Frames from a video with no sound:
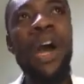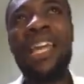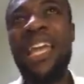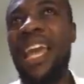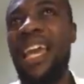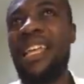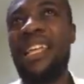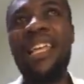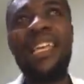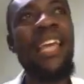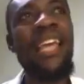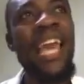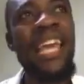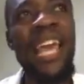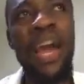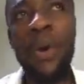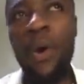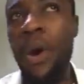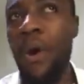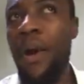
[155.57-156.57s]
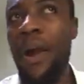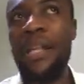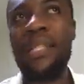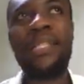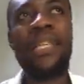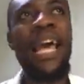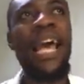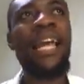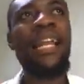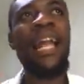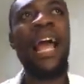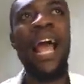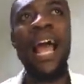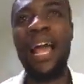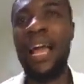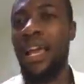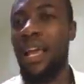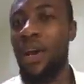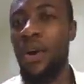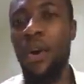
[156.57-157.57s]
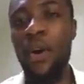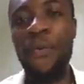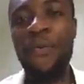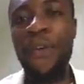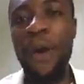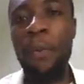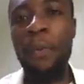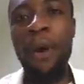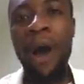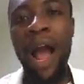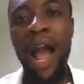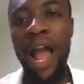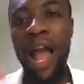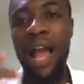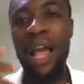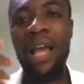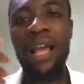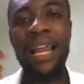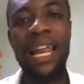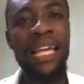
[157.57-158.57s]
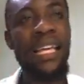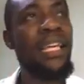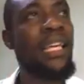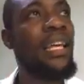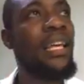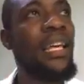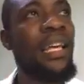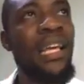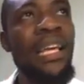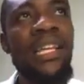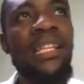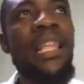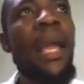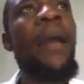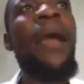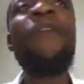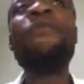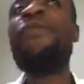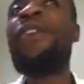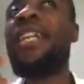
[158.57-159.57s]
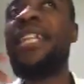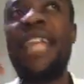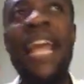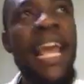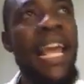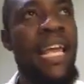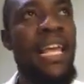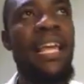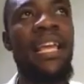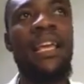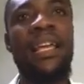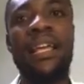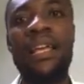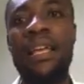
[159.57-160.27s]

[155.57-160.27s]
ye quarantine na ofa mo a like the everyday